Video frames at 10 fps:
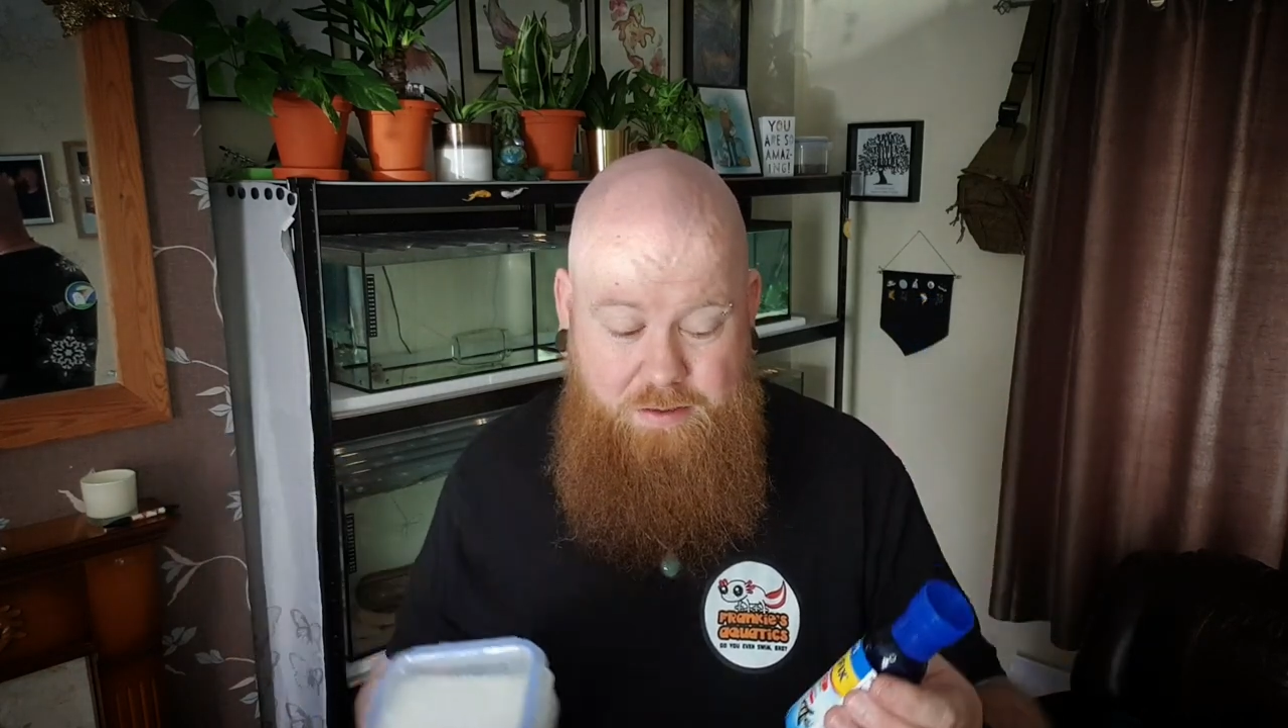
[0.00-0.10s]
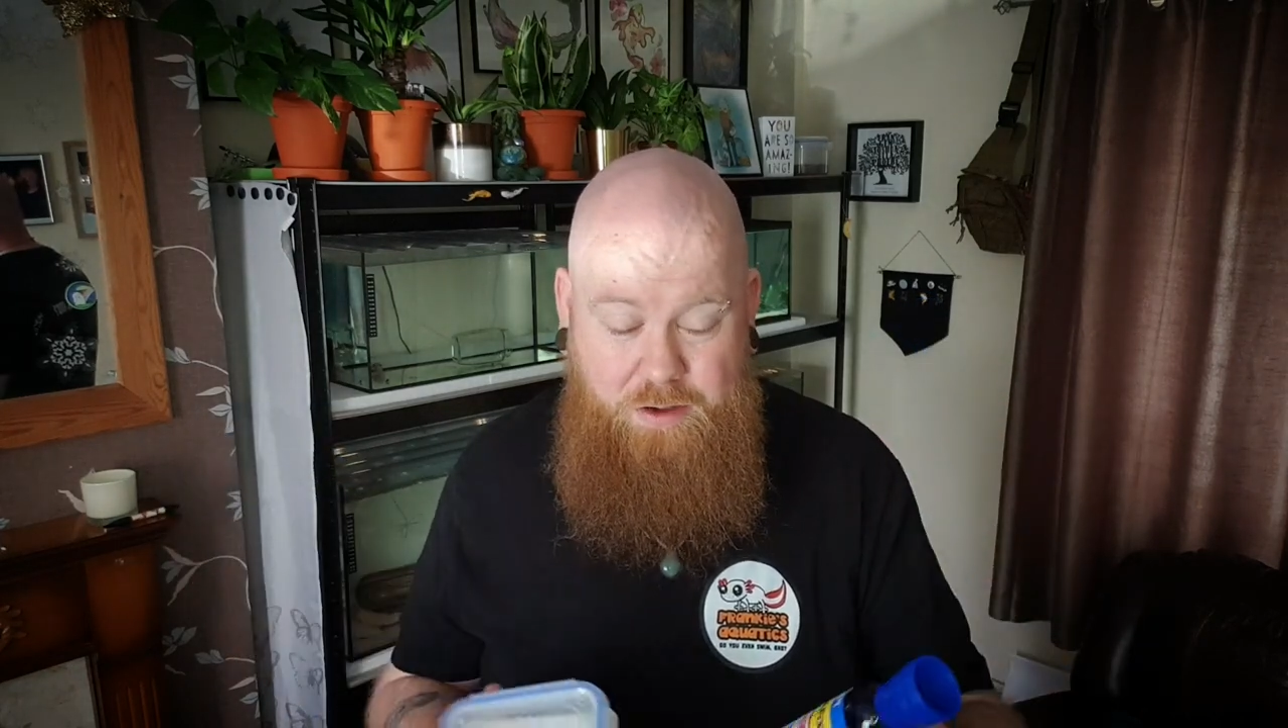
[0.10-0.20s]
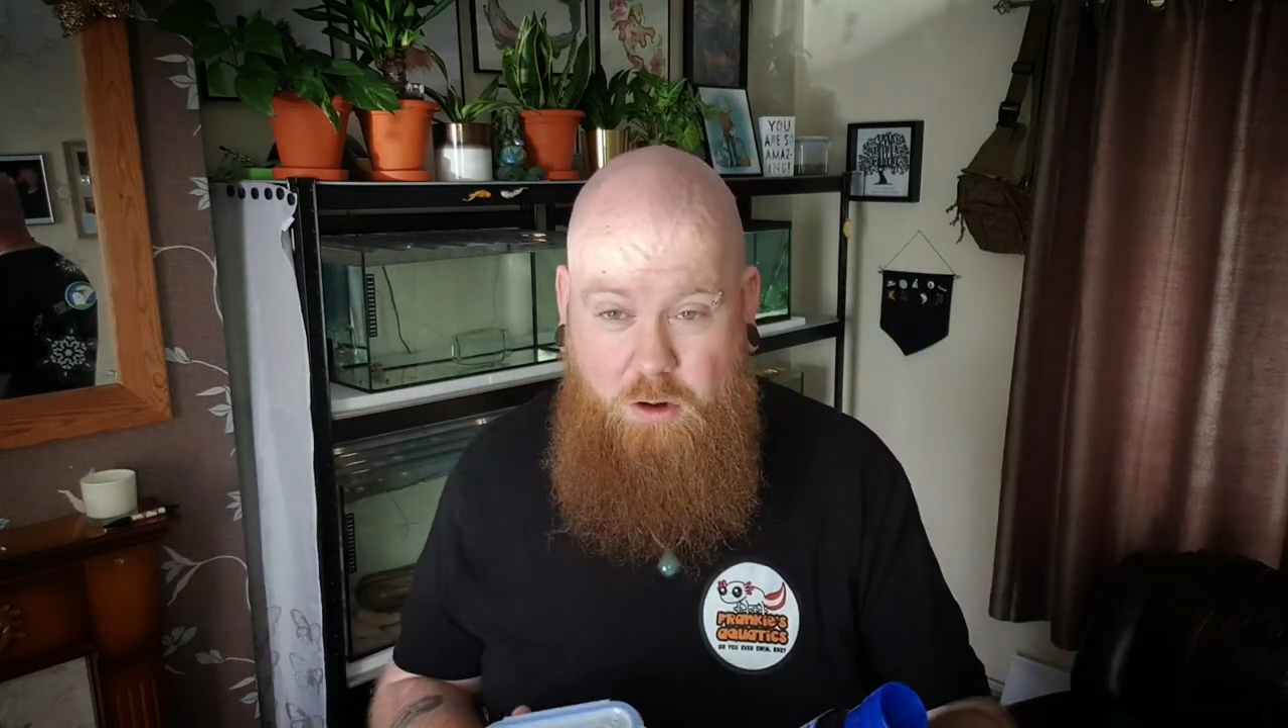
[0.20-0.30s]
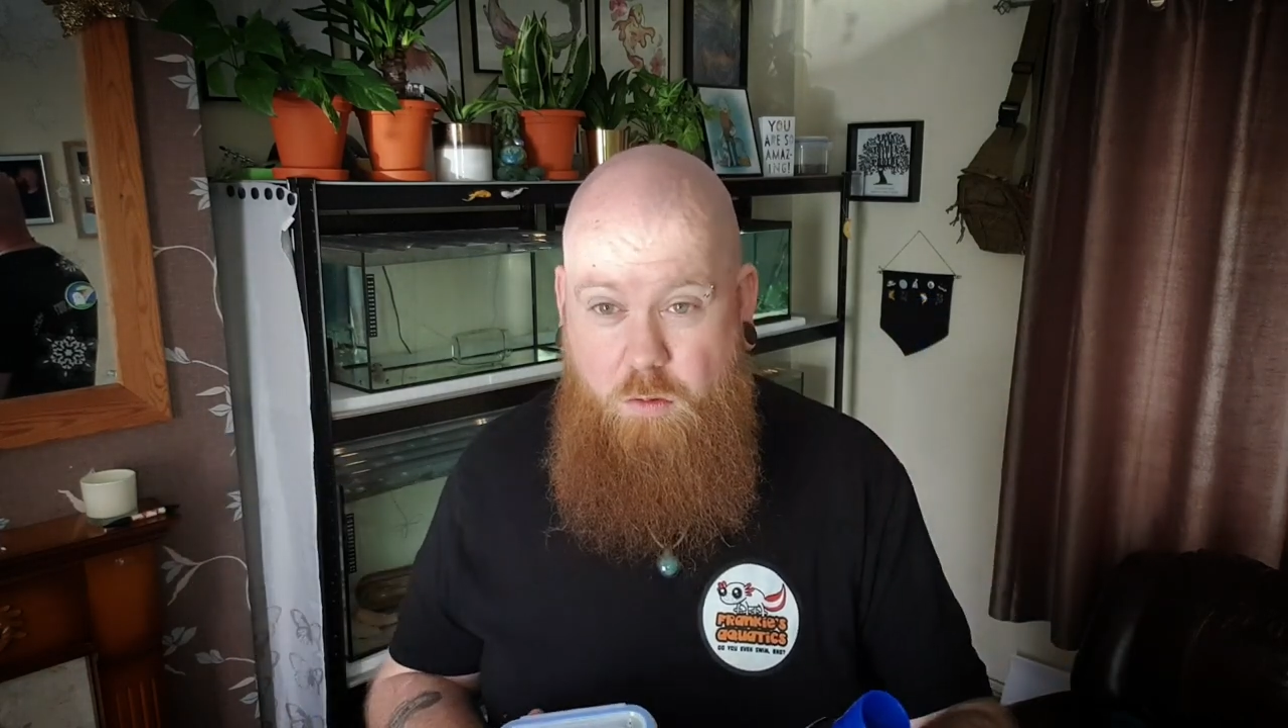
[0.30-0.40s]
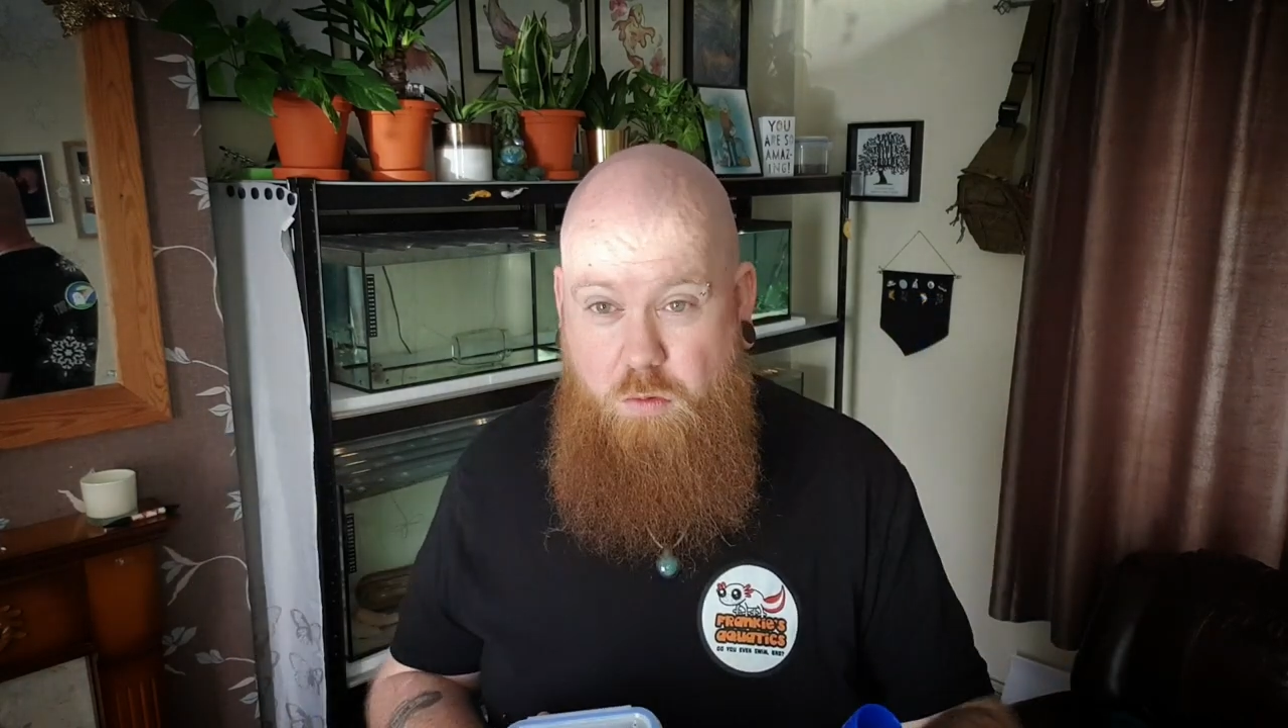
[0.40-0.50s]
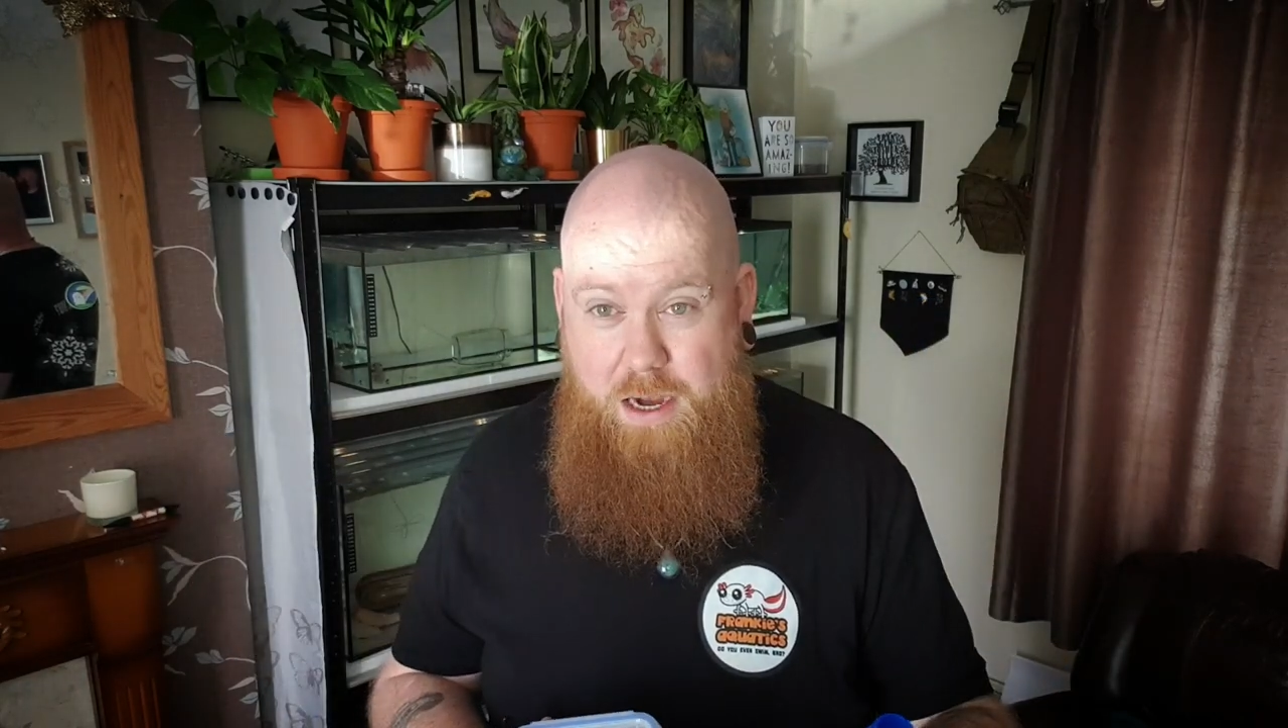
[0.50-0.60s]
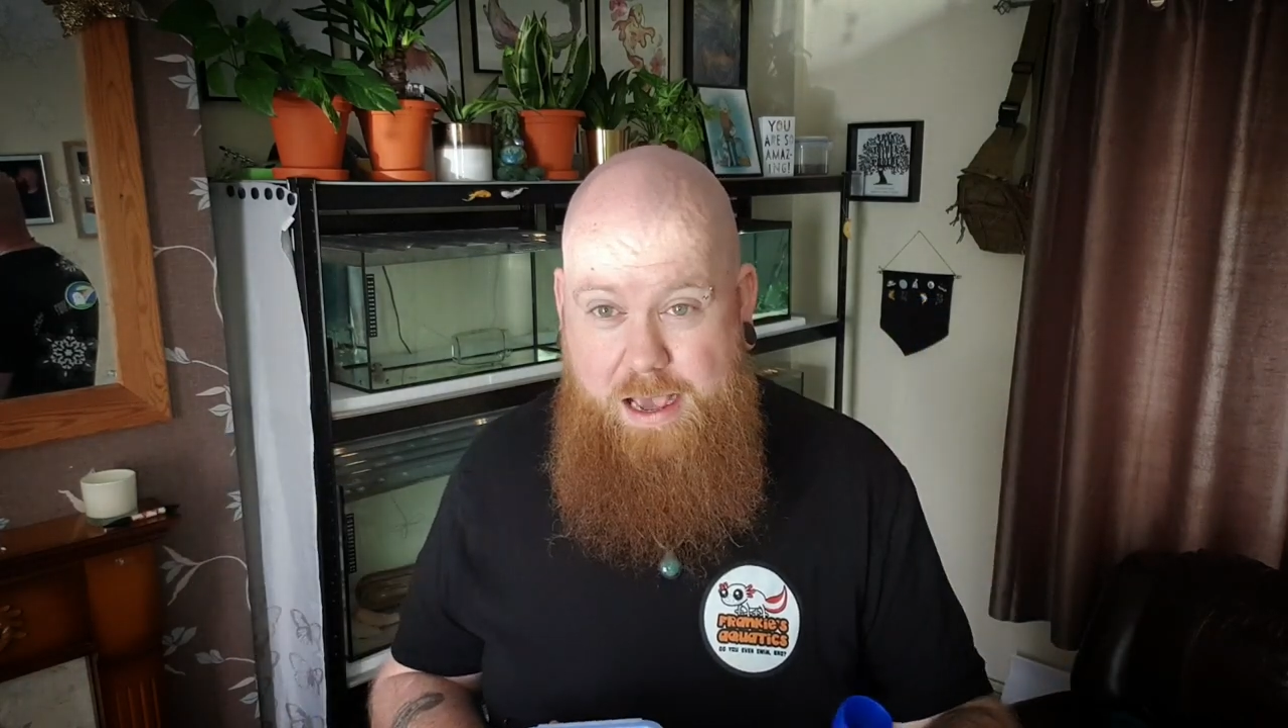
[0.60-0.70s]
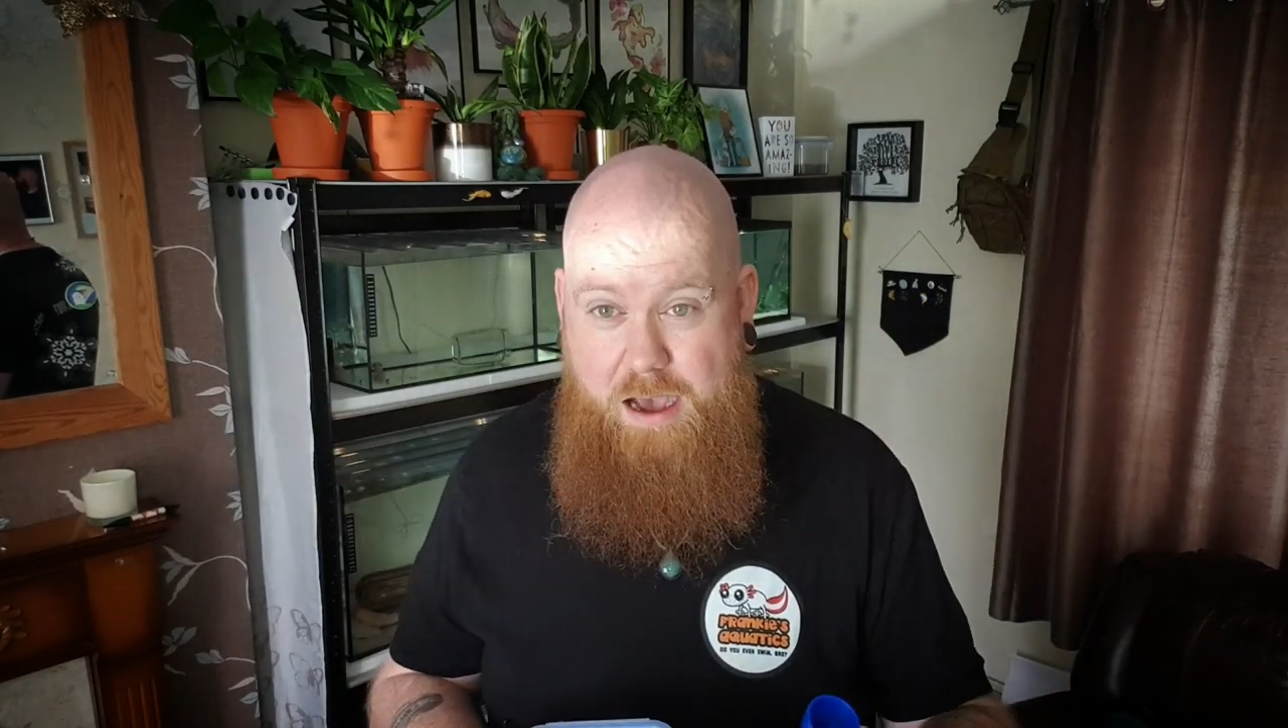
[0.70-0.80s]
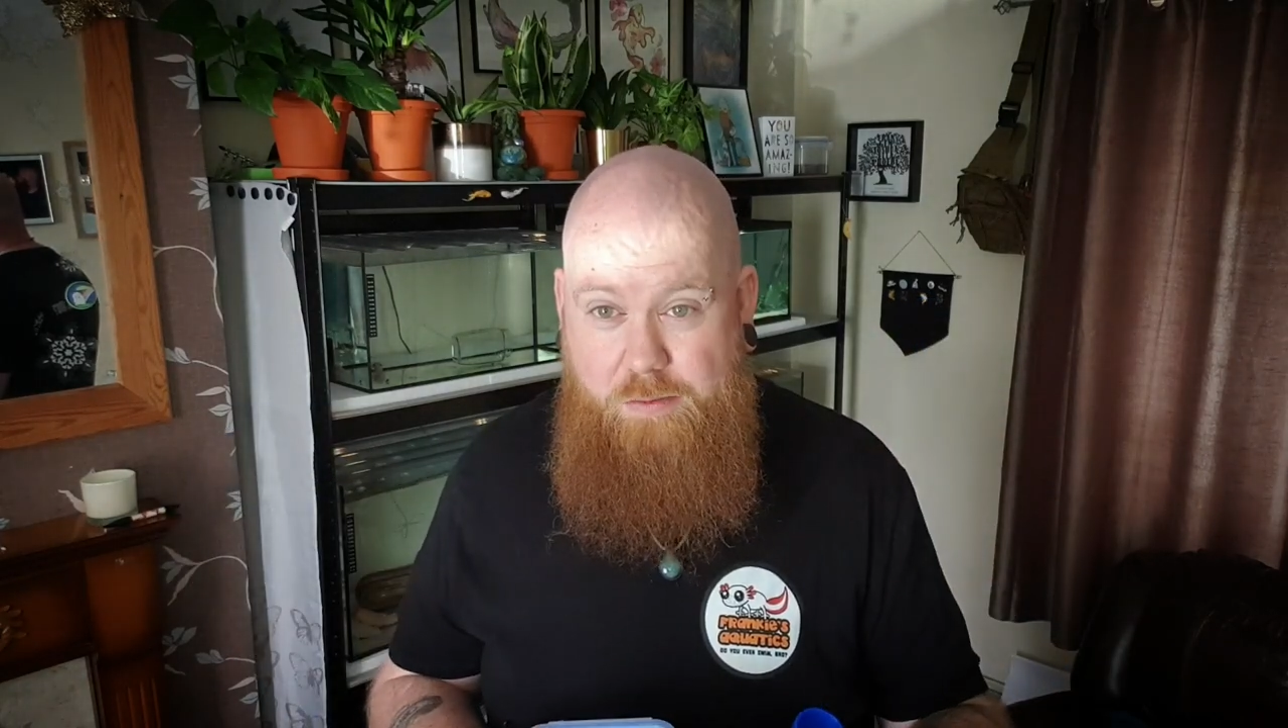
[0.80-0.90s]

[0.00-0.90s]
if it got really out